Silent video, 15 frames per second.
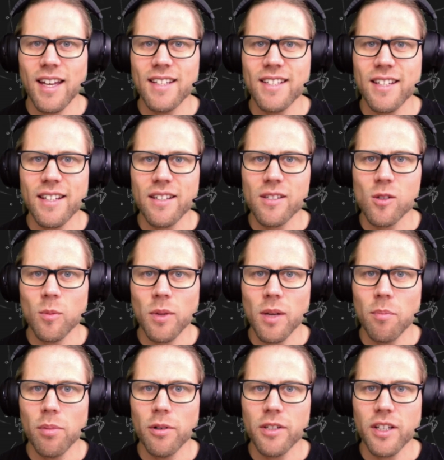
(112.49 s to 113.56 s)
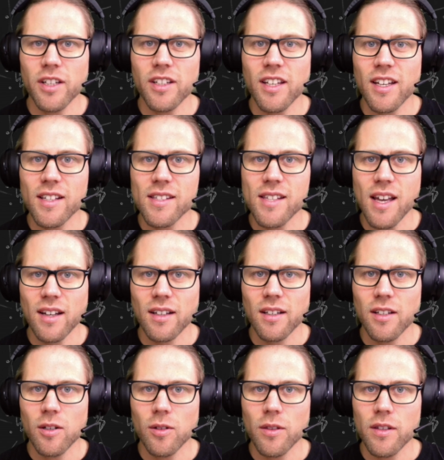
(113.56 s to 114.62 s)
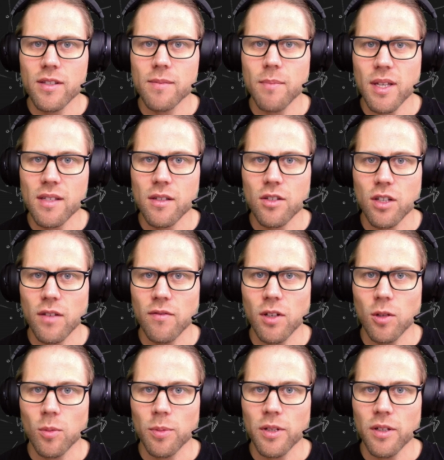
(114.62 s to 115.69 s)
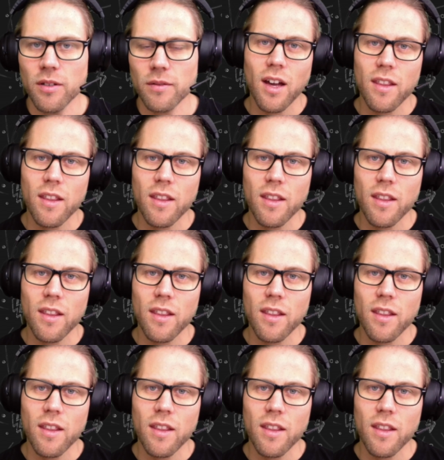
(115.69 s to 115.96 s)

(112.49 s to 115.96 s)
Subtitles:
and he does so by putting it exactly on this message envelope here.